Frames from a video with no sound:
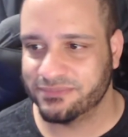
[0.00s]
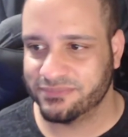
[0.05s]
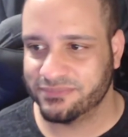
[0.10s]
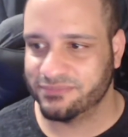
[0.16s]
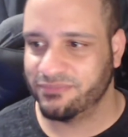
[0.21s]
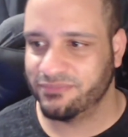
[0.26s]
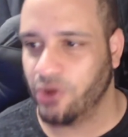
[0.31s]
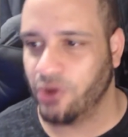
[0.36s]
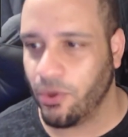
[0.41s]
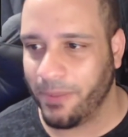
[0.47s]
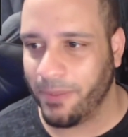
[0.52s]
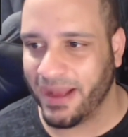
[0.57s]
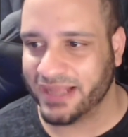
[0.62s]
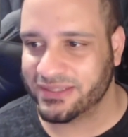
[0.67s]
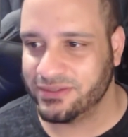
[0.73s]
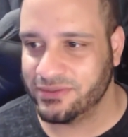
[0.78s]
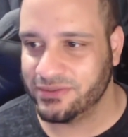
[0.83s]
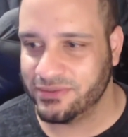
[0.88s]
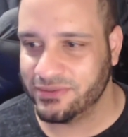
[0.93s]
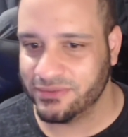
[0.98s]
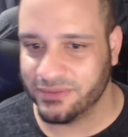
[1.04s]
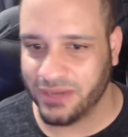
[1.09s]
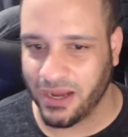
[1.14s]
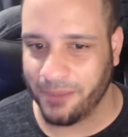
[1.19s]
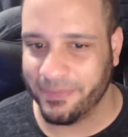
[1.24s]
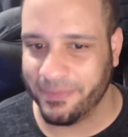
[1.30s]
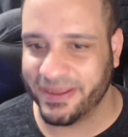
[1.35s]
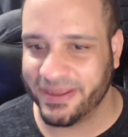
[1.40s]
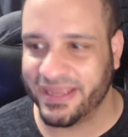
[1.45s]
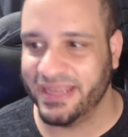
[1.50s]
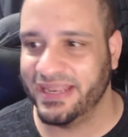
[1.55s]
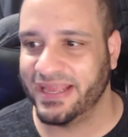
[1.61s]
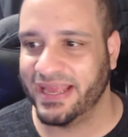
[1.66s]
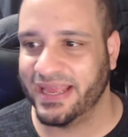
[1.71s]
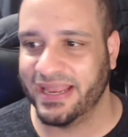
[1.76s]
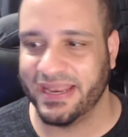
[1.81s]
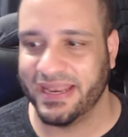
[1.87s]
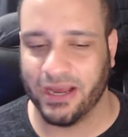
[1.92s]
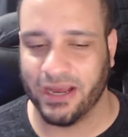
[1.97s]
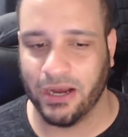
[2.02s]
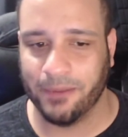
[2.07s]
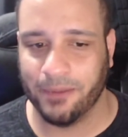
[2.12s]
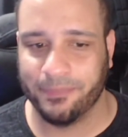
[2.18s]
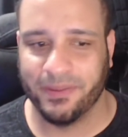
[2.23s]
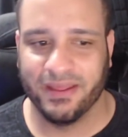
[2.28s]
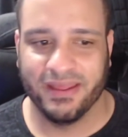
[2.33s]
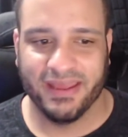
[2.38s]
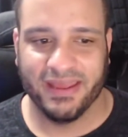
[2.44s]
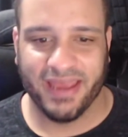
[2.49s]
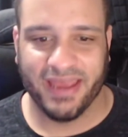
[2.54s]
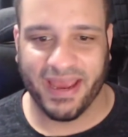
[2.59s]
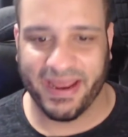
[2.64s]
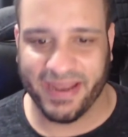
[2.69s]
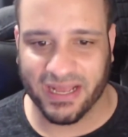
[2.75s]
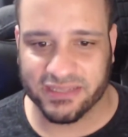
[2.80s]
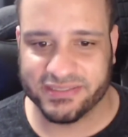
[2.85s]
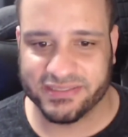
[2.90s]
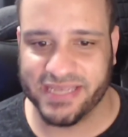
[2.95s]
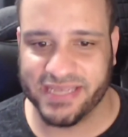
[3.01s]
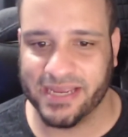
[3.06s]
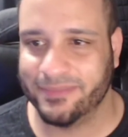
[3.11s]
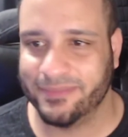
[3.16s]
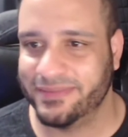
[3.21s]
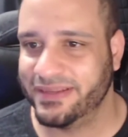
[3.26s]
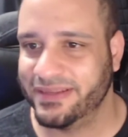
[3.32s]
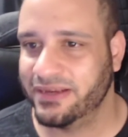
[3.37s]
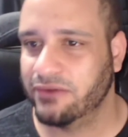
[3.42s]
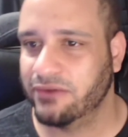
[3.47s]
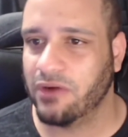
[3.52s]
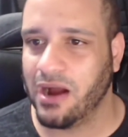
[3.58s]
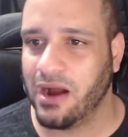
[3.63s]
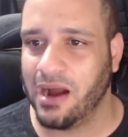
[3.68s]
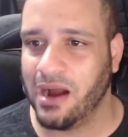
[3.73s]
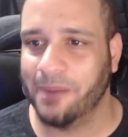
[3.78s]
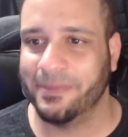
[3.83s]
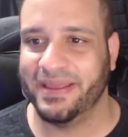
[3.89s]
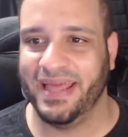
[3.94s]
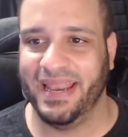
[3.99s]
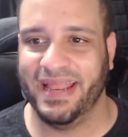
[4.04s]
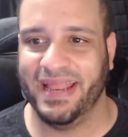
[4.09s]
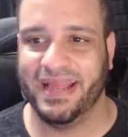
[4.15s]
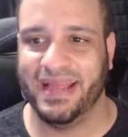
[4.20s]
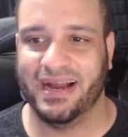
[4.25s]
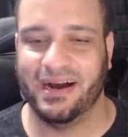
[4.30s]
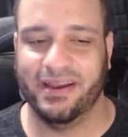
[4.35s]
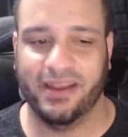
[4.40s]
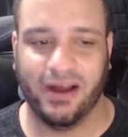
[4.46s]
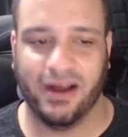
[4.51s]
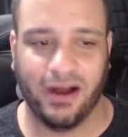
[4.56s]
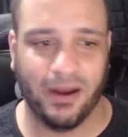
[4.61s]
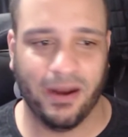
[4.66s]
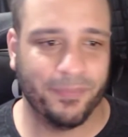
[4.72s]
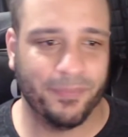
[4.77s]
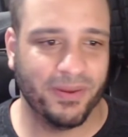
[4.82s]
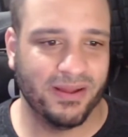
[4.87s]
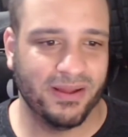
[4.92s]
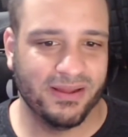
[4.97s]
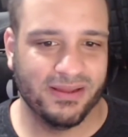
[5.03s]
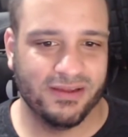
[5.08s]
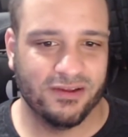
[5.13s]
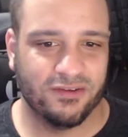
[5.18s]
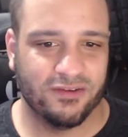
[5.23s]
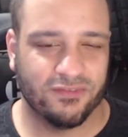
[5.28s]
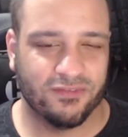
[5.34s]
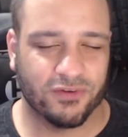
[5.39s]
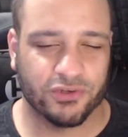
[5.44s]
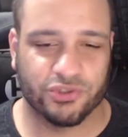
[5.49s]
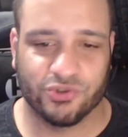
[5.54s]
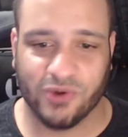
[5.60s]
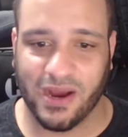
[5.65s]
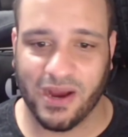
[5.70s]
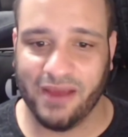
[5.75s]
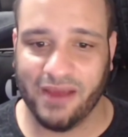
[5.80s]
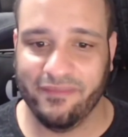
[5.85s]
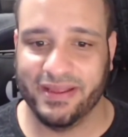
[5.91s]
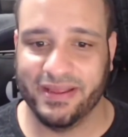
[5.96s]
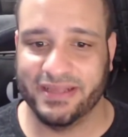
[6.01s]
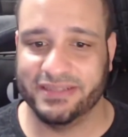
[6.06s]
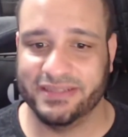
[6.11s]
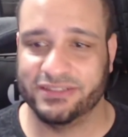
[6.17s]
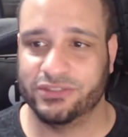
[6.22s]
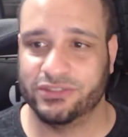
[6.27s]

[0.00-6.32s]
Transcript: Go back to McKinney getting the up. And now Jacob DeGrom getting an up for driving in two